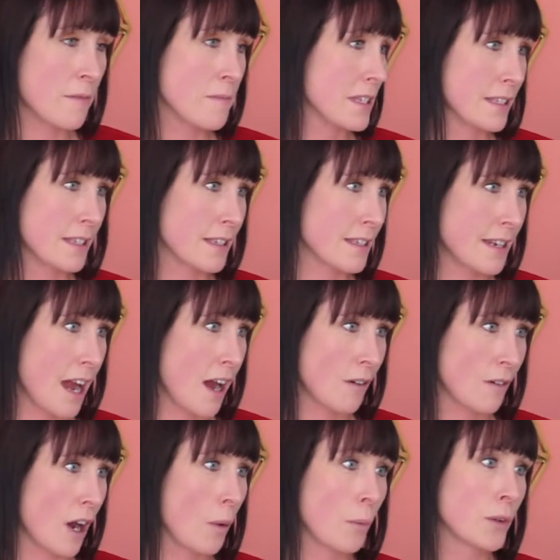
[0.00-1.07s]
have a business
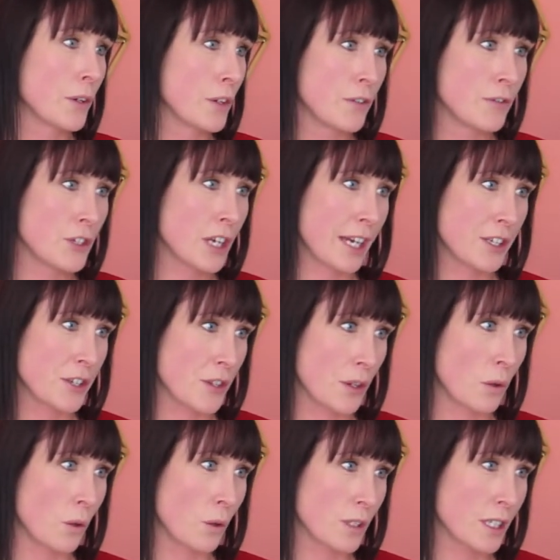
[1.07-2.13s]
now. I wouldn't have
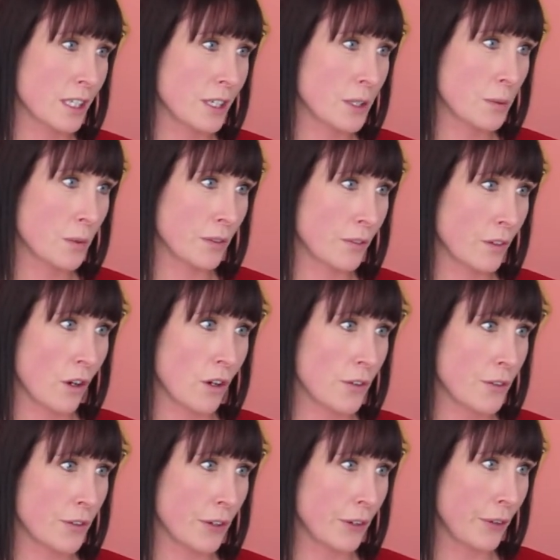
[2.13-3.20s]
changed the course. I just would have
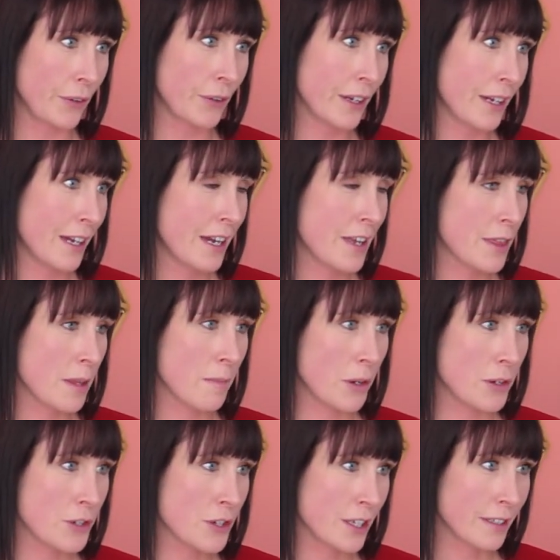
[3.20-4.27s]
gone through
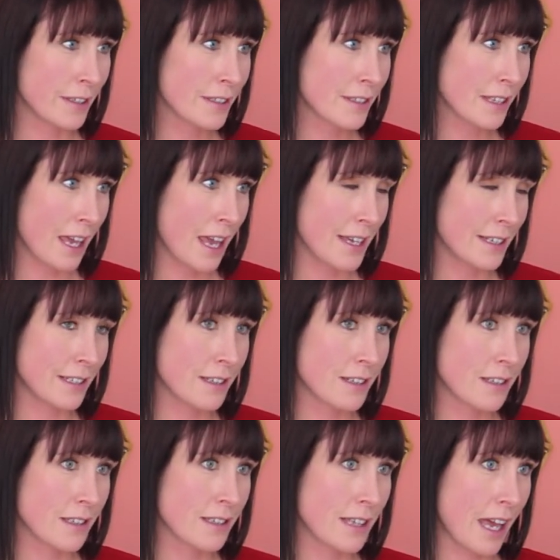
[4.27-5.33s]
the motions
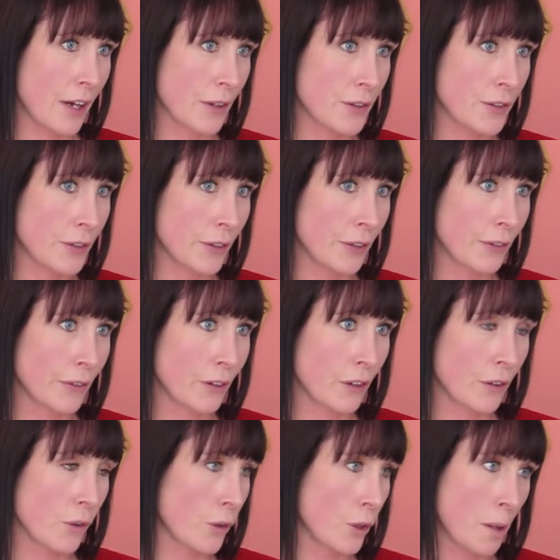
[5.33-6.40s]
and just sailed through
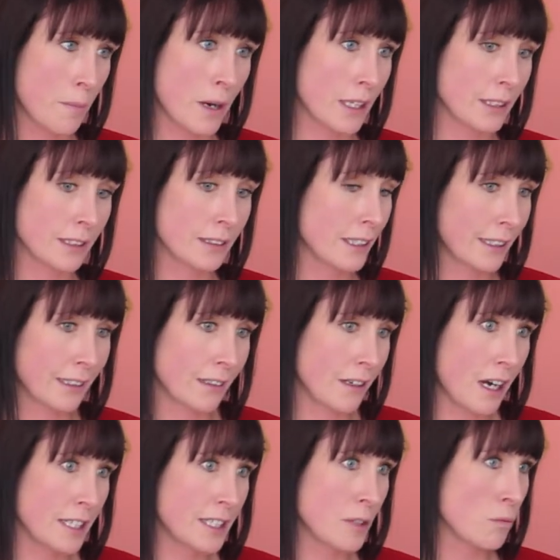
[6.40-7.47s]
on autopilot. Like
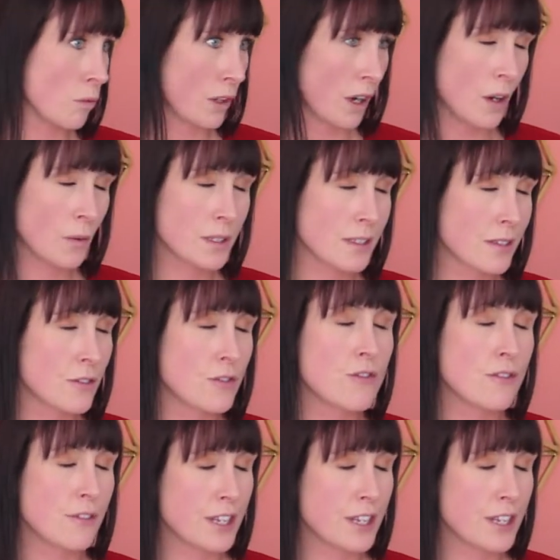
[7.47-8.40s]
I was